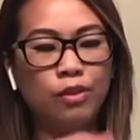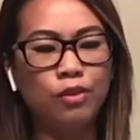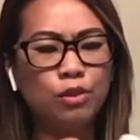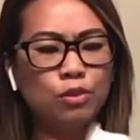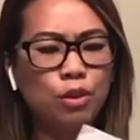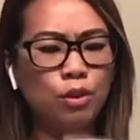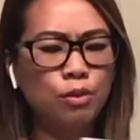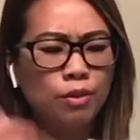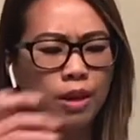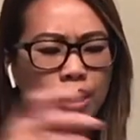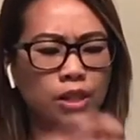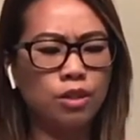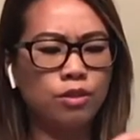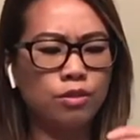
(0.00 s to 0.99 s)
And if you
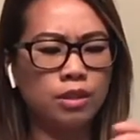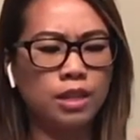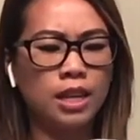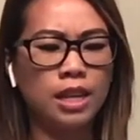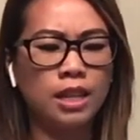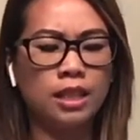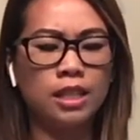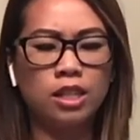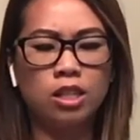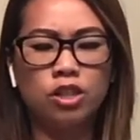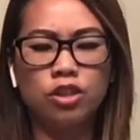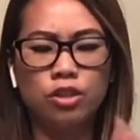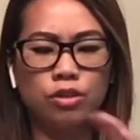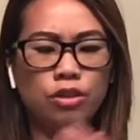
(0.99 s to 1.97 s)
don't wanna use
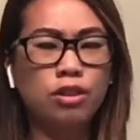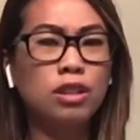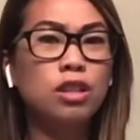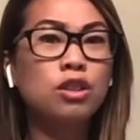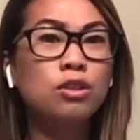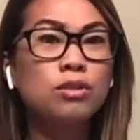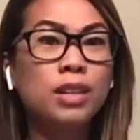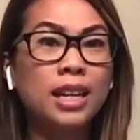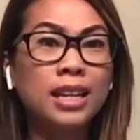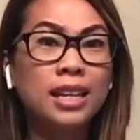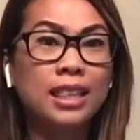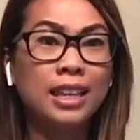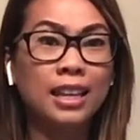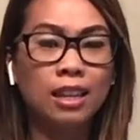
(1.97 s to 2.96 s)
the tissues, you can
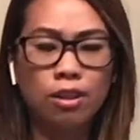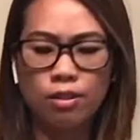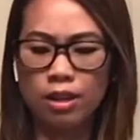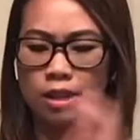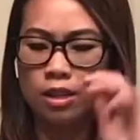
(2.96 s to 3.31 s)
use anything.